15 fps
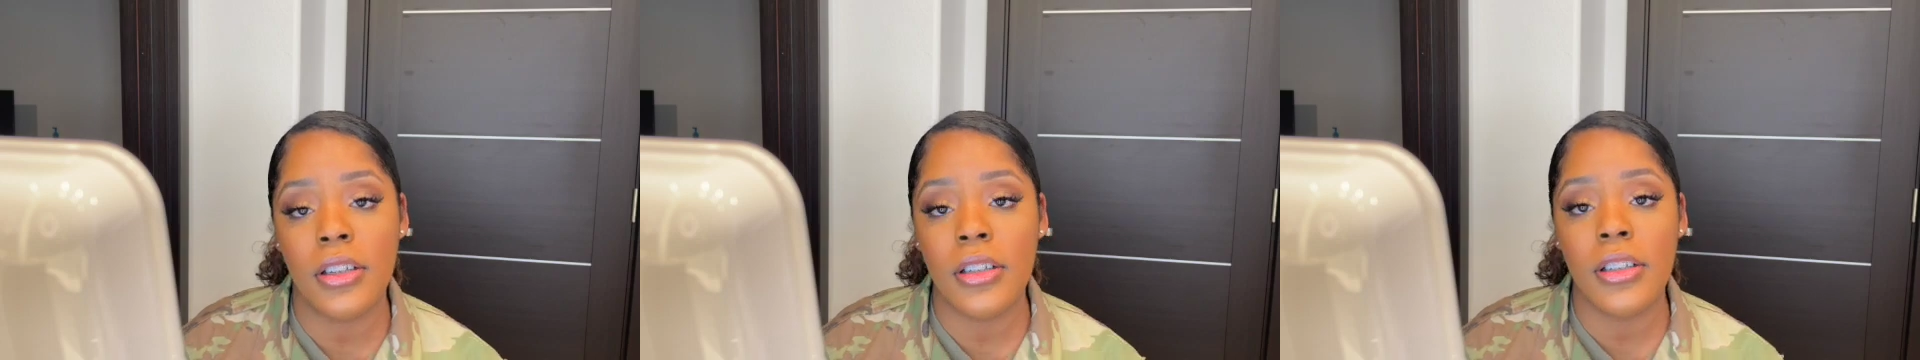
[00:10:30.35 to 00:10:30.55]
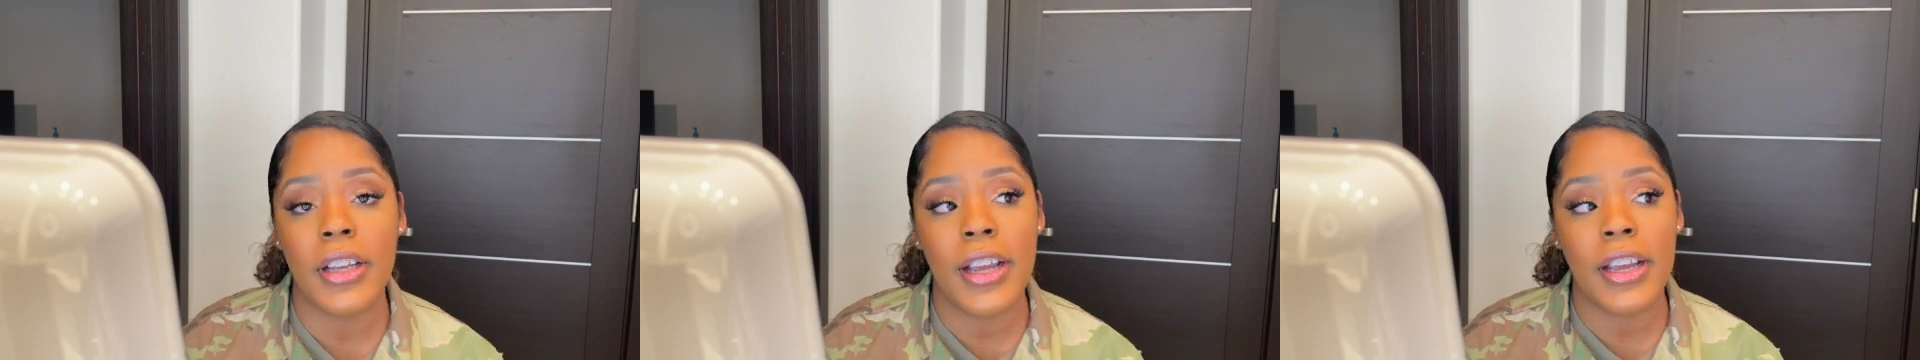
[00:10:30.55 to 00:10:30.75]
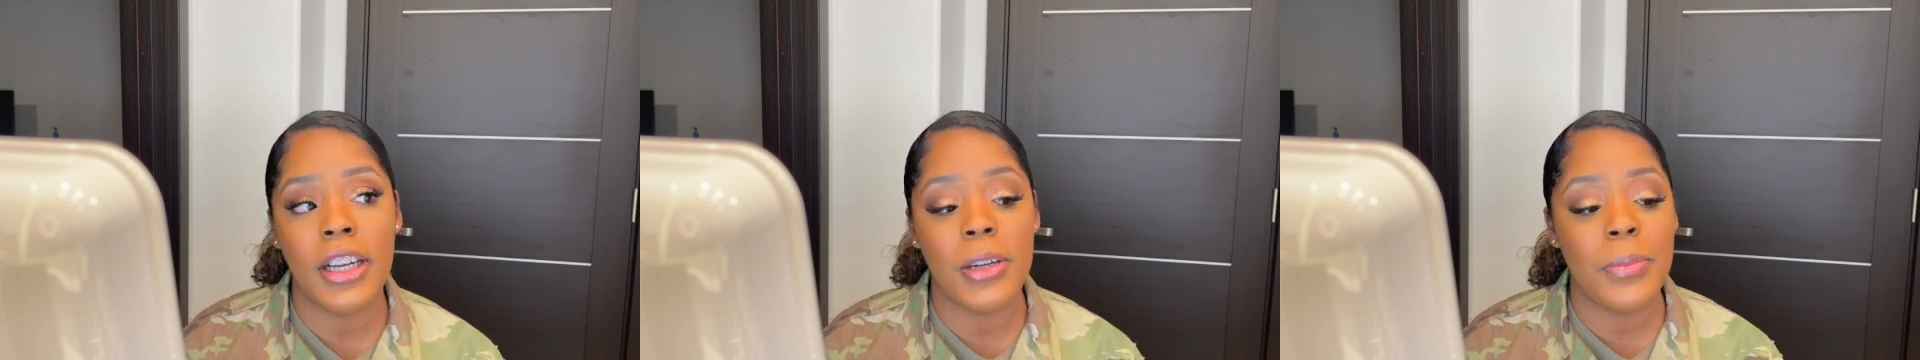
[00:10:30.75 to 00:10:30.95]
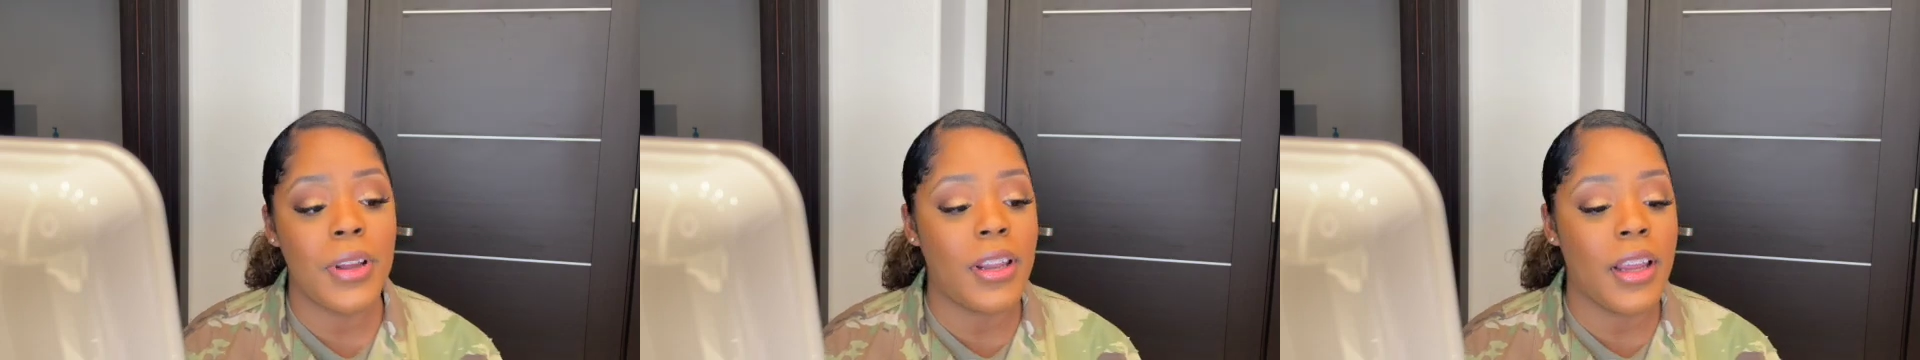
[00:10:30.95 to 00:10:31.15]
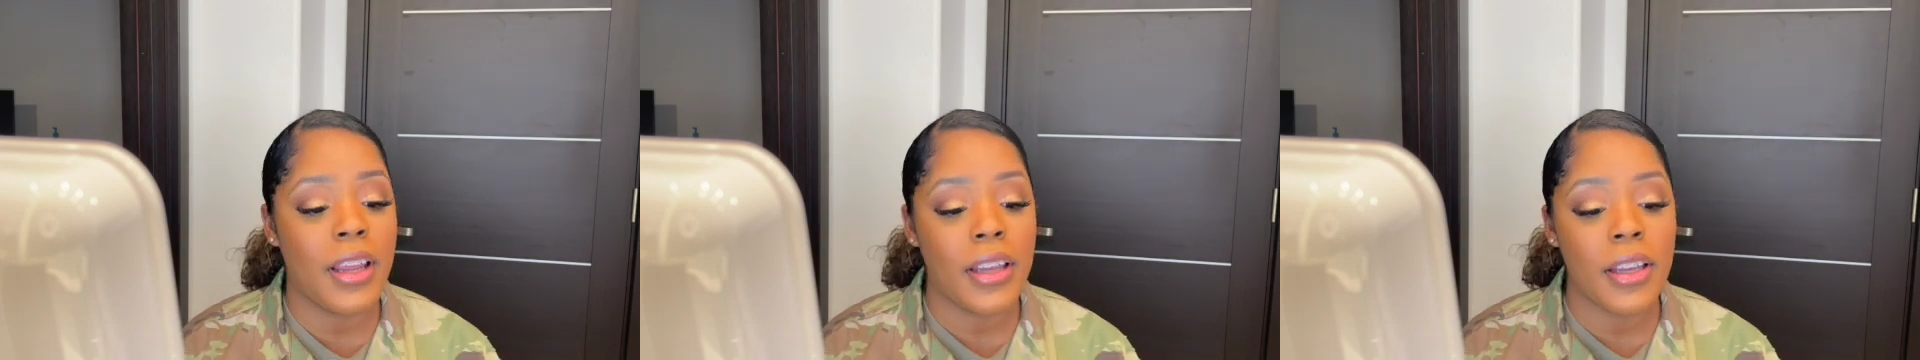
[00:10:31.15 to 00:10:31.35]
I get up at
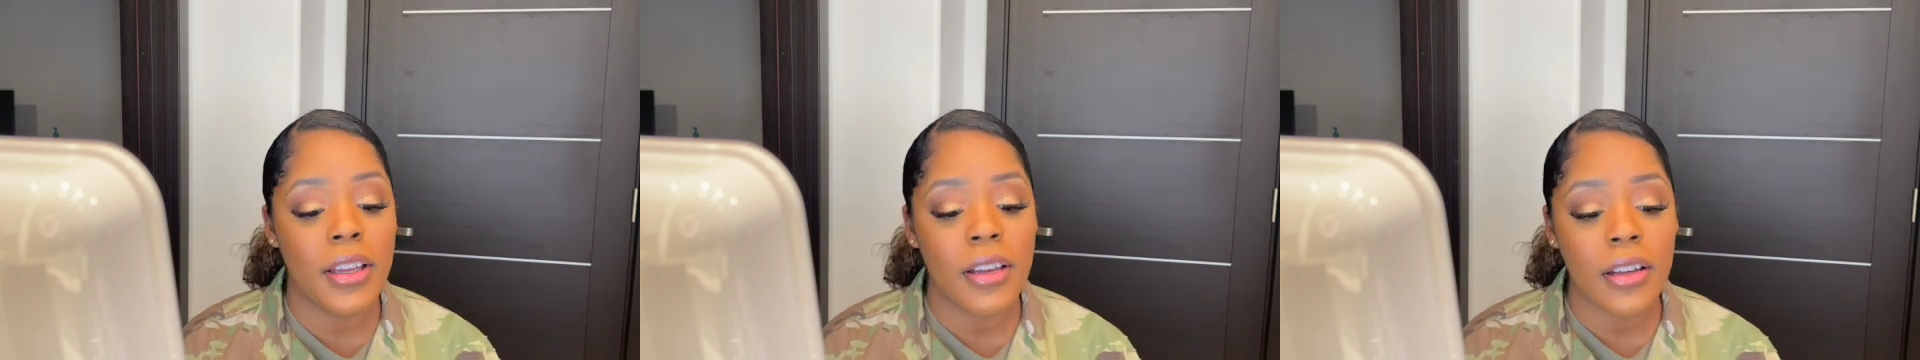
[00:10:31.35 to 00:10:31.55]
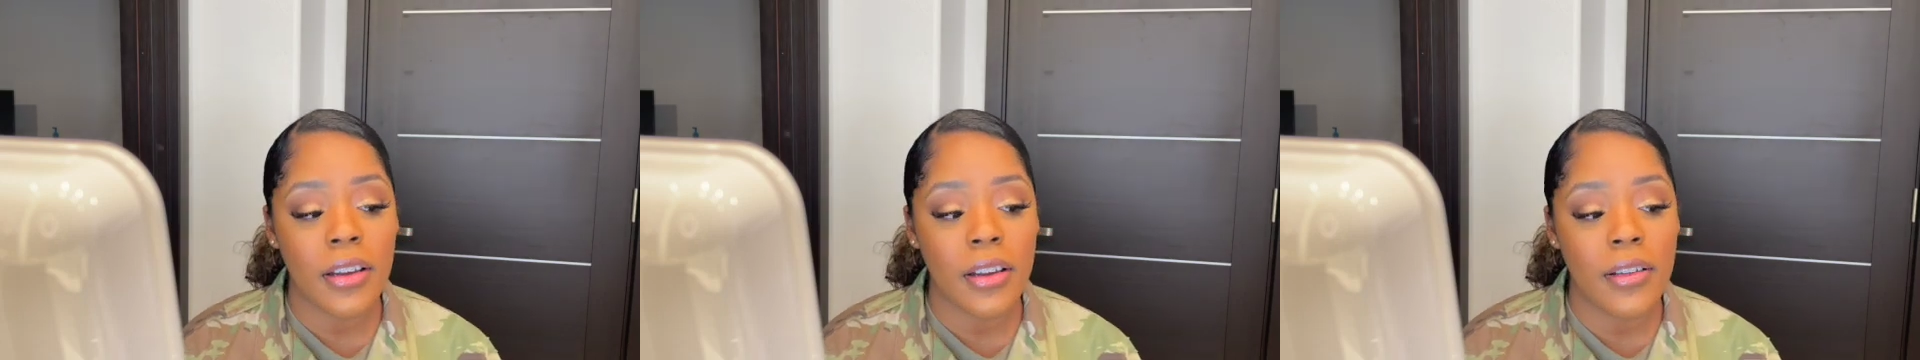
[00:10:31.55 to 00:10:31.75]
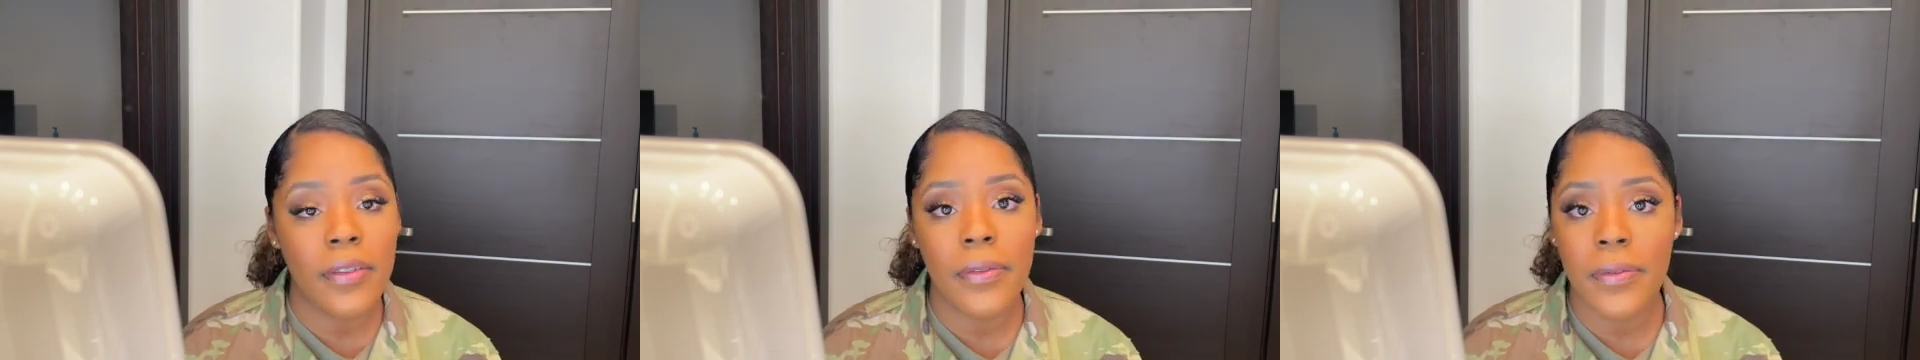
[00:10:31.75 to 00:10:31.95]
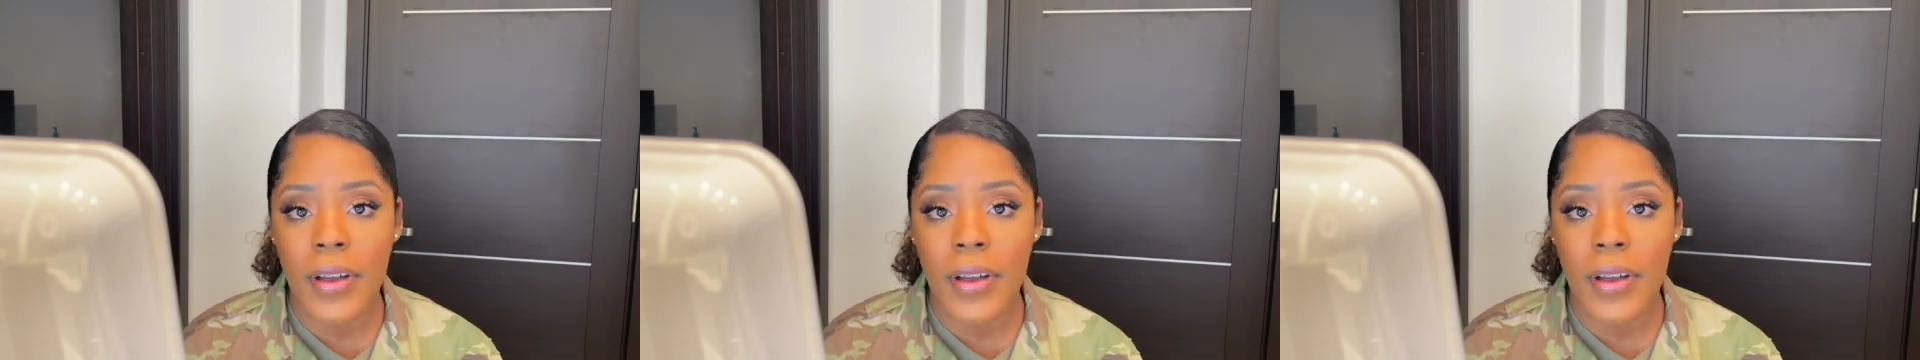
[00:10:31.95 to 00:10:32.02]
like 5